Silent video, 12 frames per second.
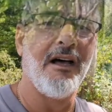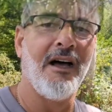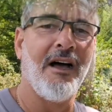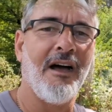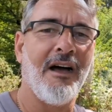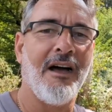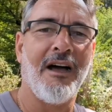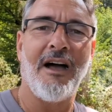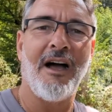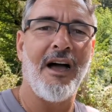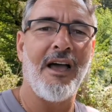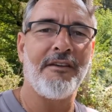I
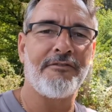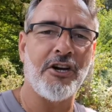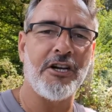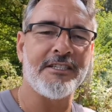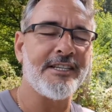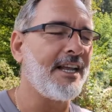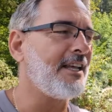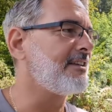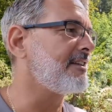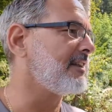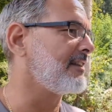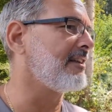have
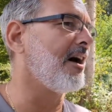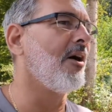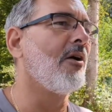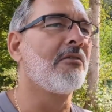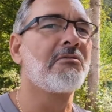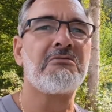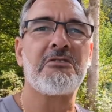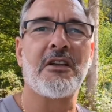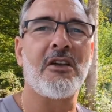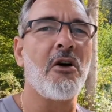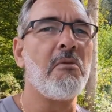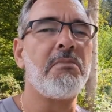translated it now.
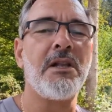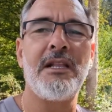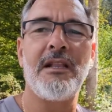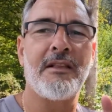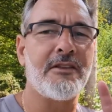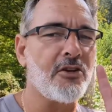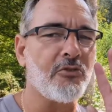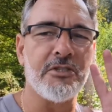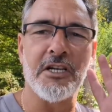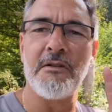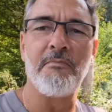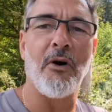Complete,
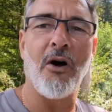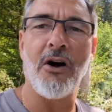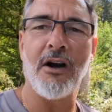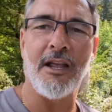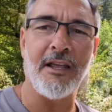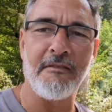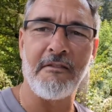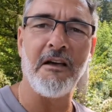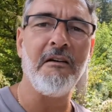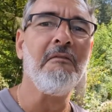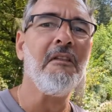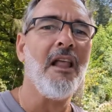totally boring.
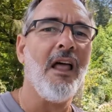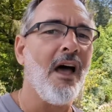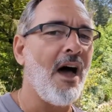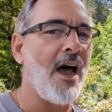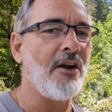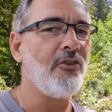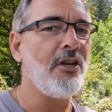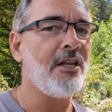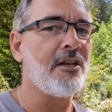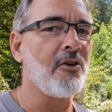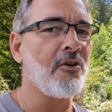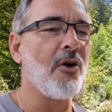Yeah. I
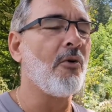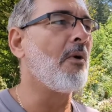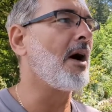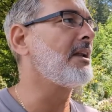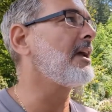really don't know why